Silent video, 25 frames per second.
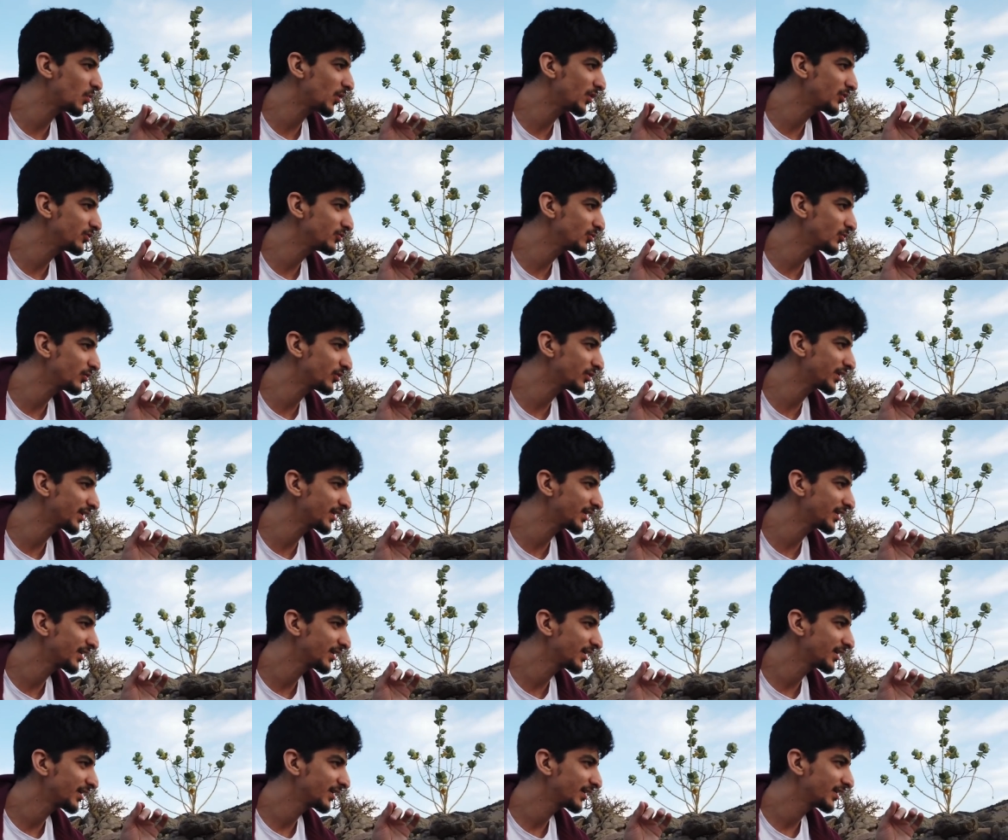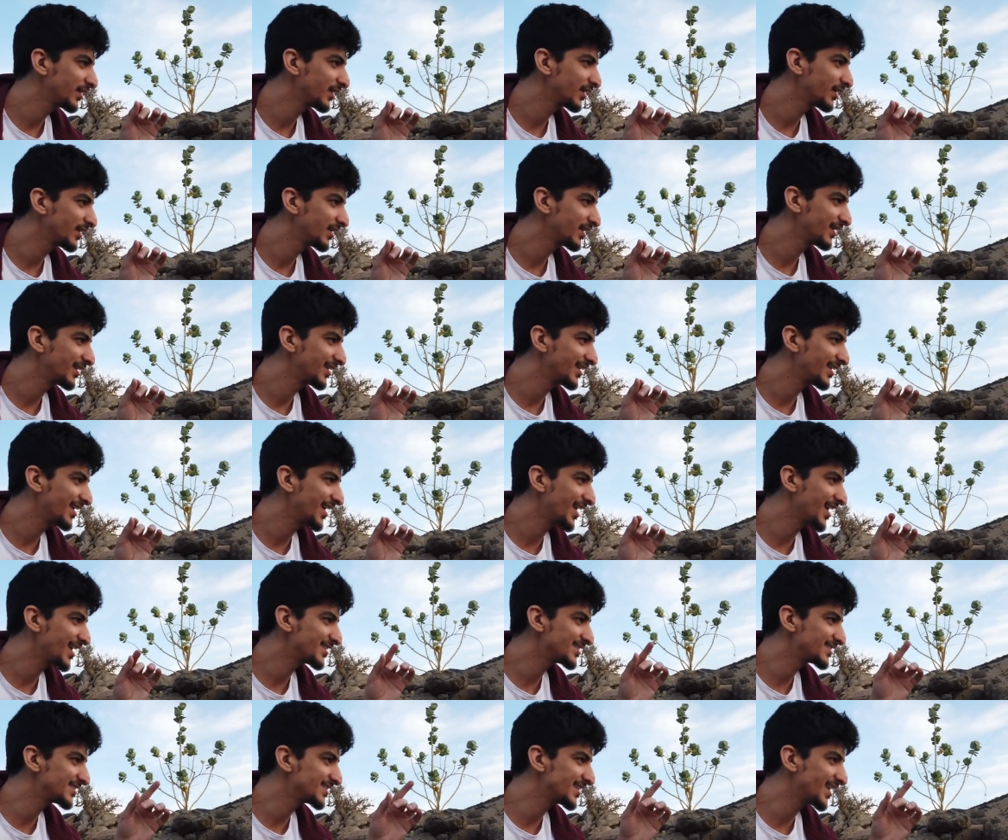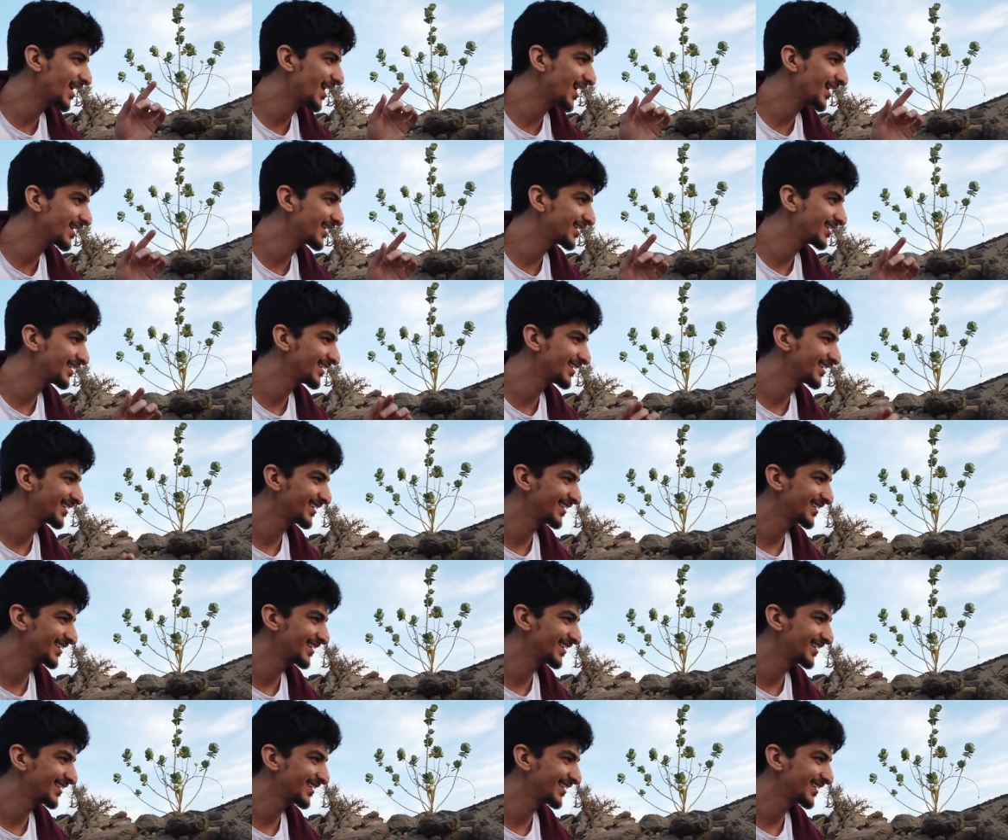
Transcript: One, two, three. Yeah, it's nine.